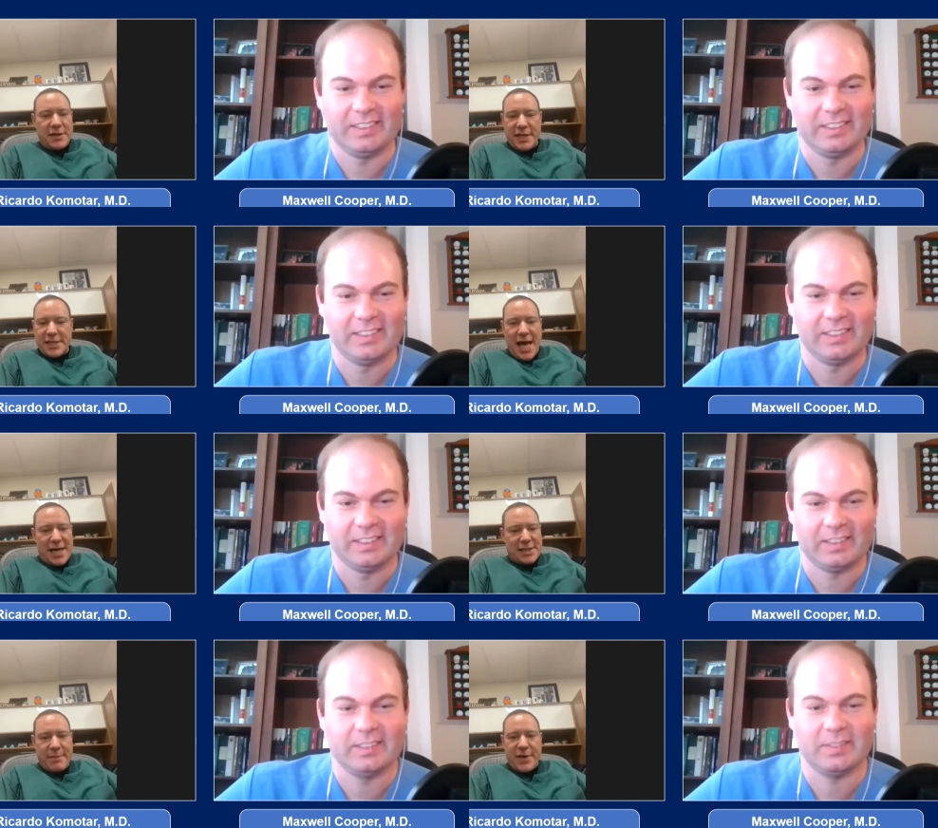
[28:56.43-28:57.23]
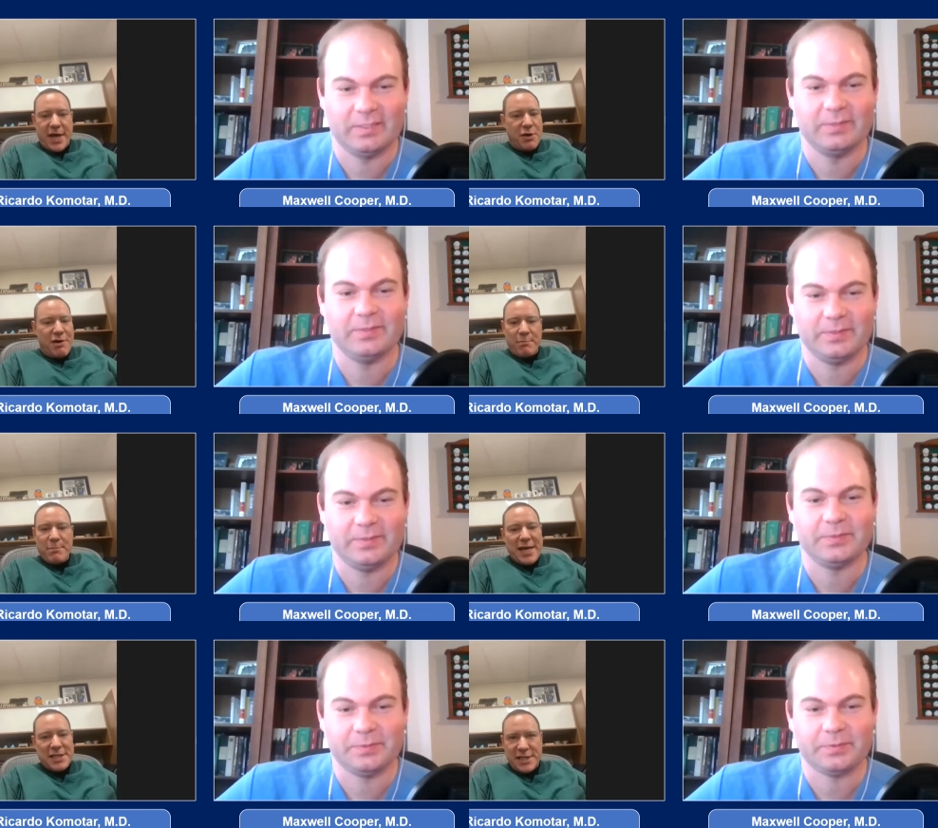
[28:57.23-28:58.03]
Speaker 1: exact same thing. You have
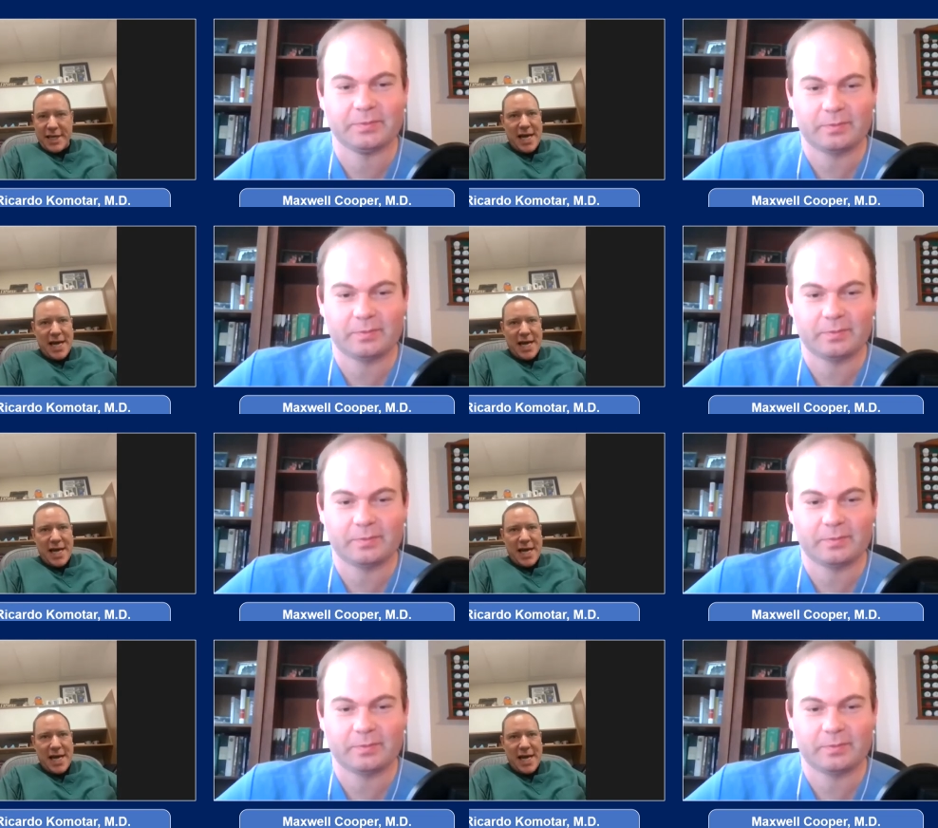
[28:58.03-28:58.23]
amazing